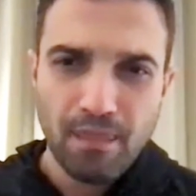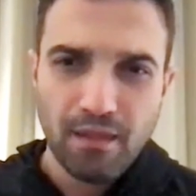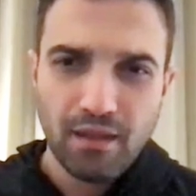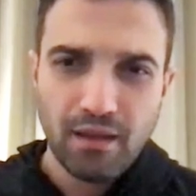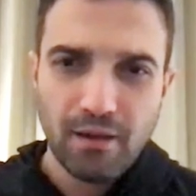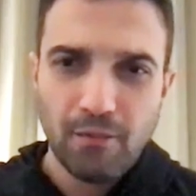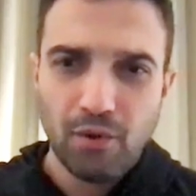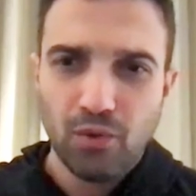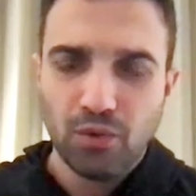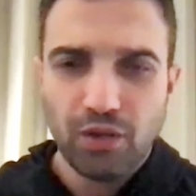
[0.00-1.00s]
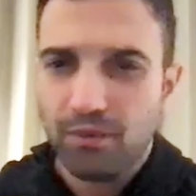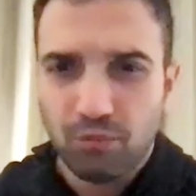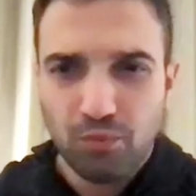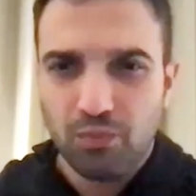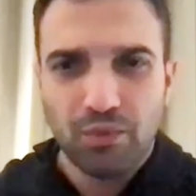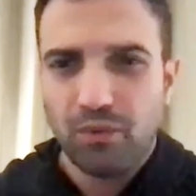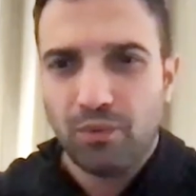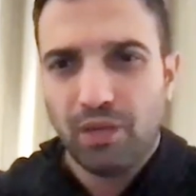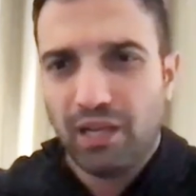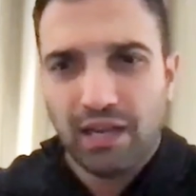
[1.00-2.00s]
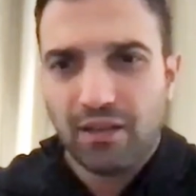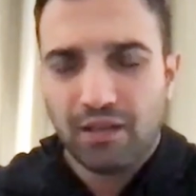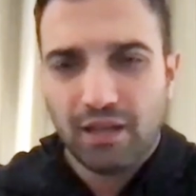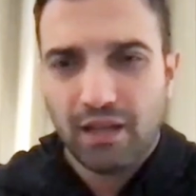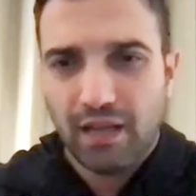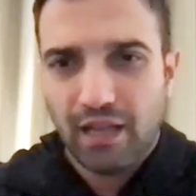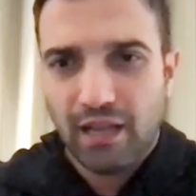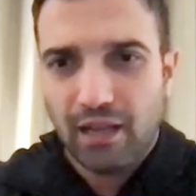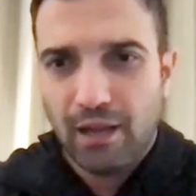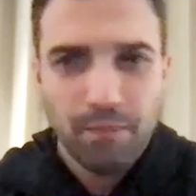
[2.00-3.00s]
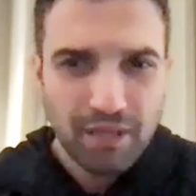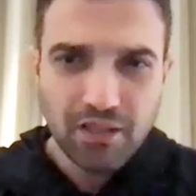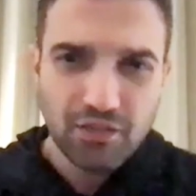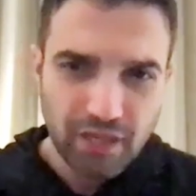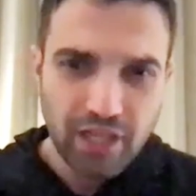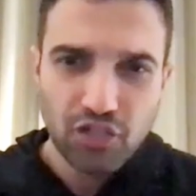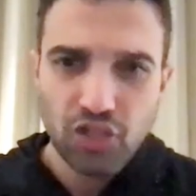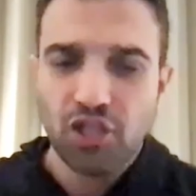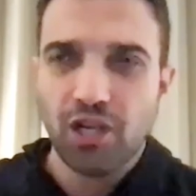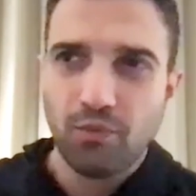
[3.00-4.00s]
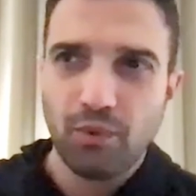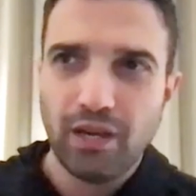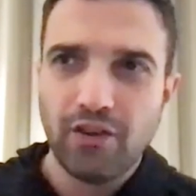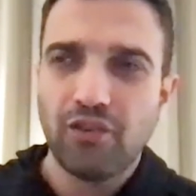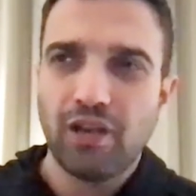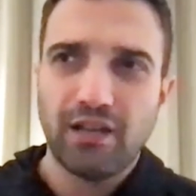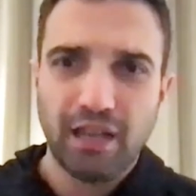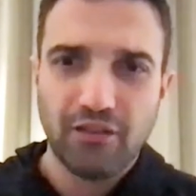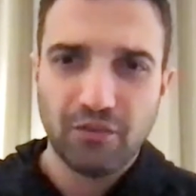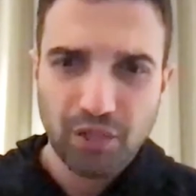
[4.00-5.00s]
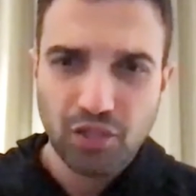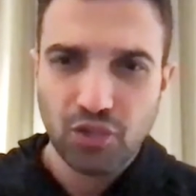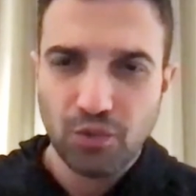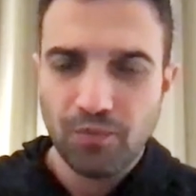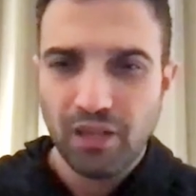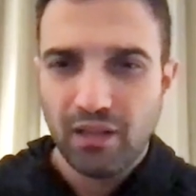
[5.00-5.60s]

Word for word: um, although we had a, a business relationship with uh, David Mitchell,